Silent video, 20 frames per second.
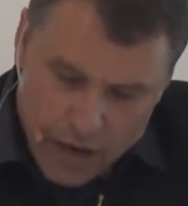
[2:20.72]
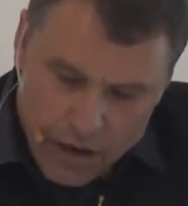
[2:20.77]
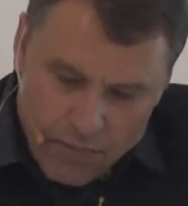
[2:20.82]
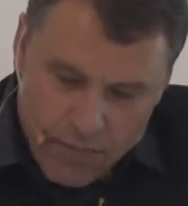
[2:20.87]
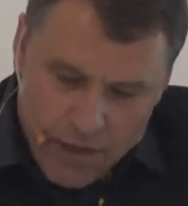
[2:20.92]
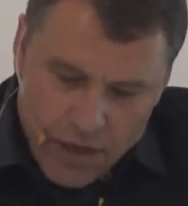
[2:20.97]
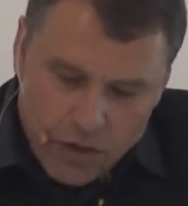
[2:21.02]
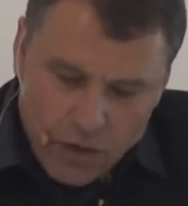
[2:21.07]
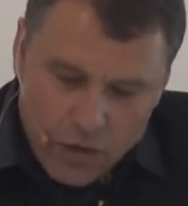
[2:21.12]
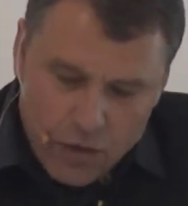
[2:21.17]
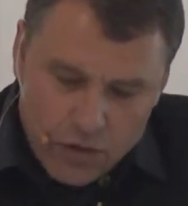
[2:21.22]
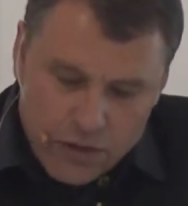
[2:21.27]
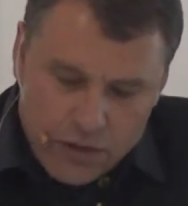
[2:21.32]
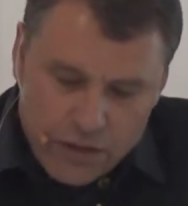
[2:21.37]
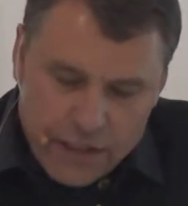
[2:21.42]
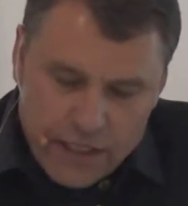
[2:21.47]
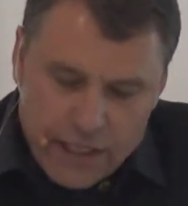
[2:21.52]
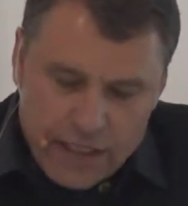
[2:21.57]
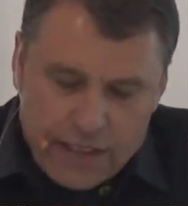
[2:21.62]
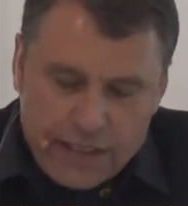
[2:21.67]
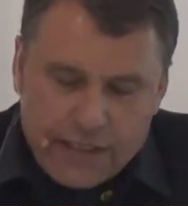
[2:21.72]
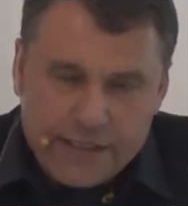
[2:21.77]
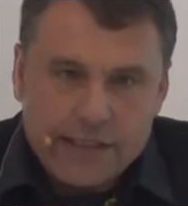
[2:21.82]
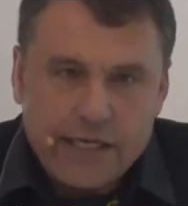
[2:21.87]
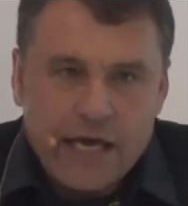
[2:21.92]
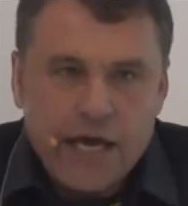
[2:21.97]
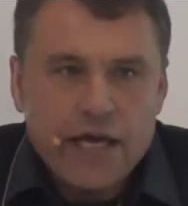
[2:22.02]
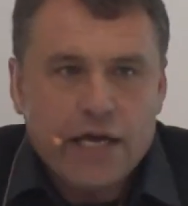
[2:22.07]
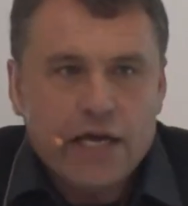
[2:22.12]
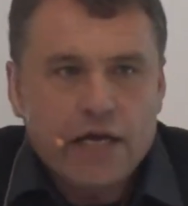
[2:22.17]
Because the
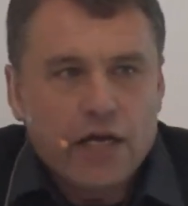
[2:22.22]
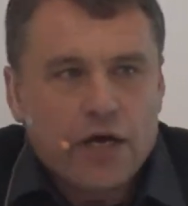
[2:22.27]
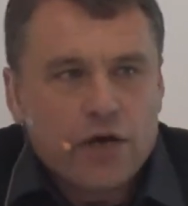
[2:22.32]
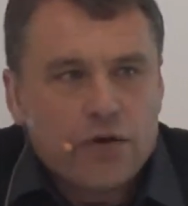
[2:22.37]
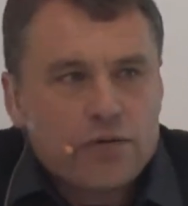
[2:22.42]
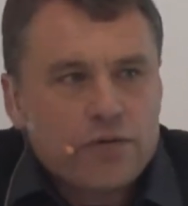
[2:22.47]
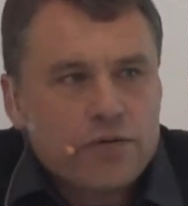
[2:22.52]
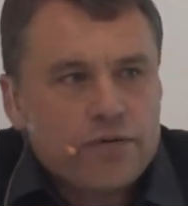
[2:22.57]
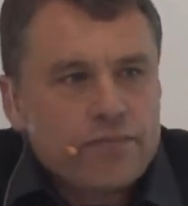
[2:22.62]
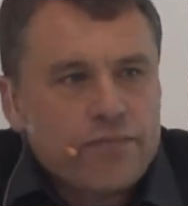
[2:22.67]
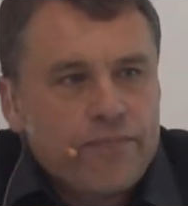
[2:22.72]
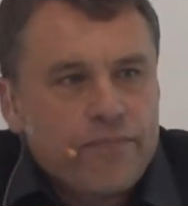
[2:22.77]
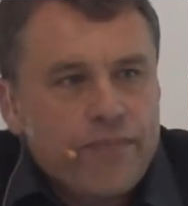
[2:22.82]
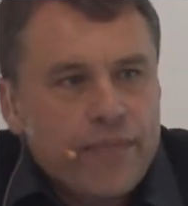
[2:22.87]
cyclone